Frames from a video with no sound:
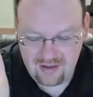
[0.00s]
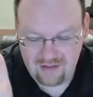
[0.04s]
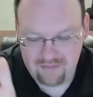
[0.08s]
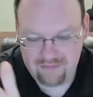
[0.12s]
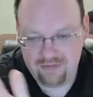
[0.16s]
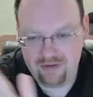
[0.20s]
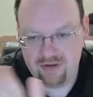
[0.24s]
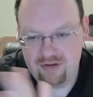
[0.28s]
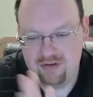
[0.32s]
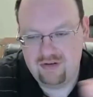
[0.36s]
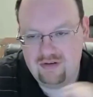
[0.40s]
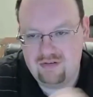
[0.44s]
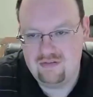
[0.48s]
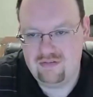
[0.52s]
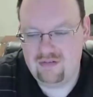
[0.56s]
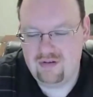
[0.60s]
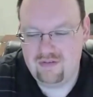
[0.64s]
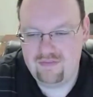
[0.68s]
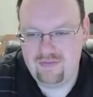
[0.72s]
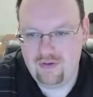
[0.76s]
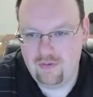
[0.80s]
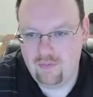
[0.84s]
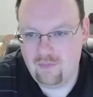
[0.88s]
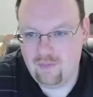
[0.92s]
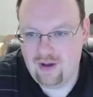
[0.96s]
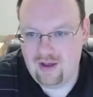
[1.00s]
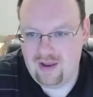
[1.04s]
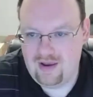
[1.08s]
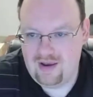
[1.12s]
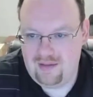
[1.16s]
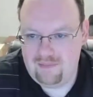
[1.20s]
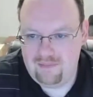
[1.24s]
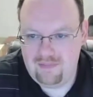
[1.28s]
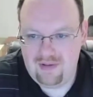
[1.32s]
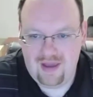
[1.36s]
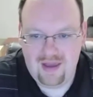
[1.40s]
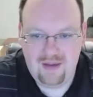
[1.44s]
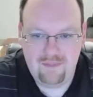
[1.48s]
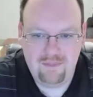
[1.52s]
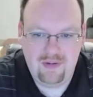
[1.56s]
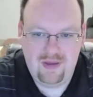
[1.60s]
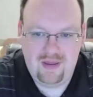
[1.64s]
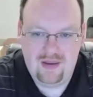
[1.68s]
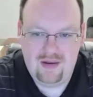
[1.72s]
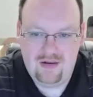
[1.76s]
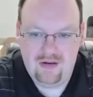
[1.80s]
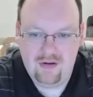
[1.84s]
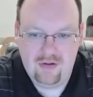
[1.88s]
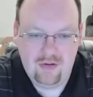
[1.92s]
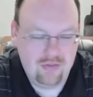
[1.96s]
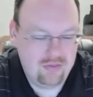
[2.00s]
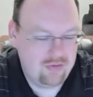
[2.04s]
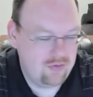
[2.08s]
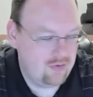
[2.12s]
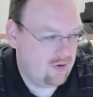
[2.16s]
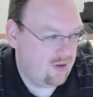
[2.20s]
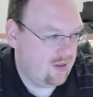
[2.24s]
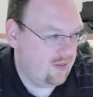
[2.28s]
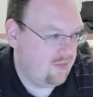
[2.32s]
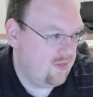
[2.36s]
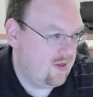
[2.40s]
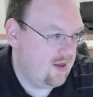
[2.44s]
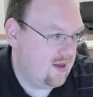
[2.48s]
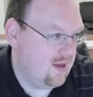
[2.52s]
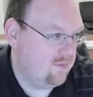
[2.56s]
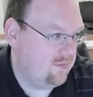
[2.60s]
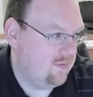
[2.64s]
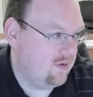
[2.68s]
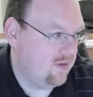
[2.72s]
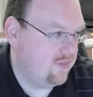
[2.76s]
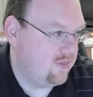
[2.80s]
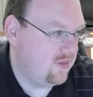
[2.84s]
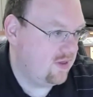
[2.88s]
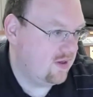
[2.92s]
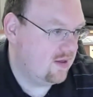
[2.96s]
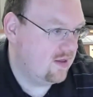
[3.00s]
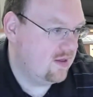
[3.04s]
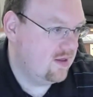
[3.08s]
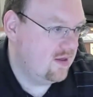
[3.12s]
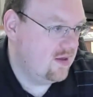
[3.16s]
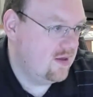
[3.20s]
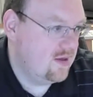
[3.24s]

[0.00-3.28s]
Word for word: If you're if you want, I'm happy to go through all that with you.